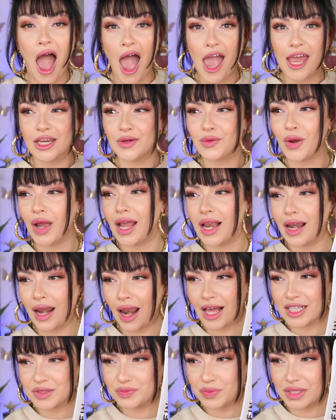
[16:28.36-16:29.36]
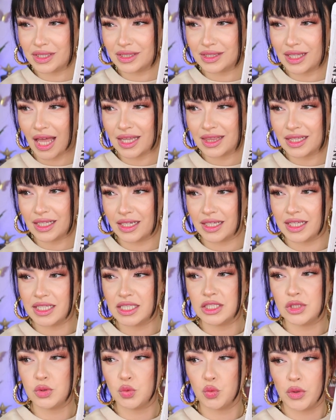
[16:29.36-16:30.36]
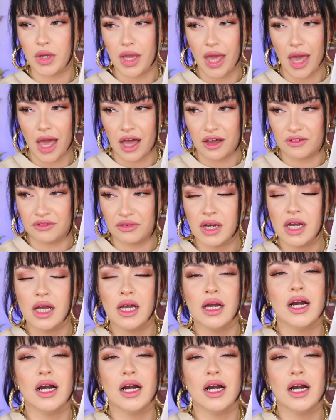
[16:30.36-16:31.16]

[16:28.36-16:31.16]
Anyway, last but not least, we have